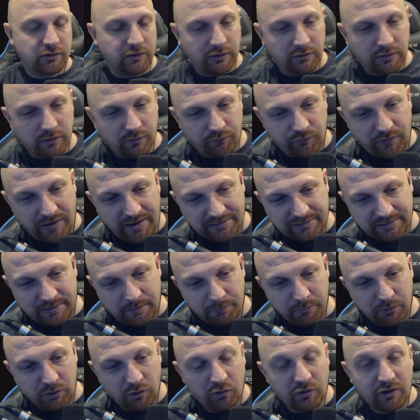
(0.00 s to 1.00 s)
The fact
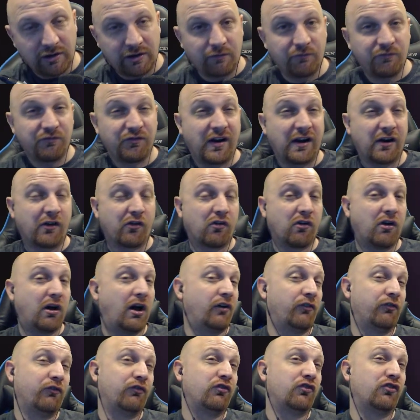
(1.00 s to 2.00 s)
that Bellona can fire
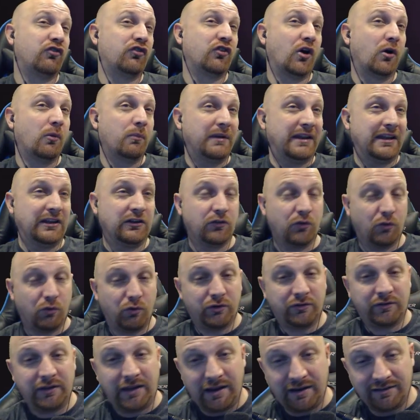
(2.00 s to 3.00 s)
off so many dual
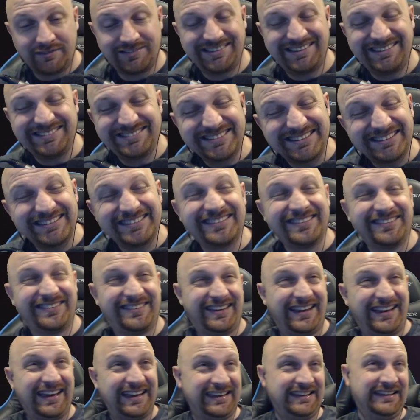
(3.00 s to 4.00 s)
attacks is
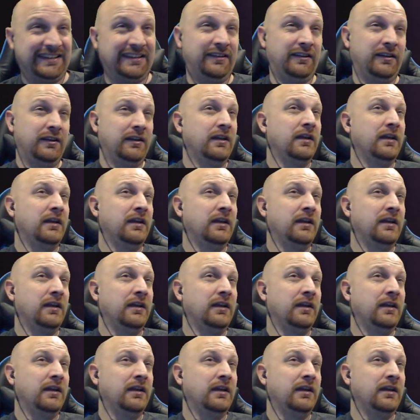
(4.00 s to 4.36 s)
insane.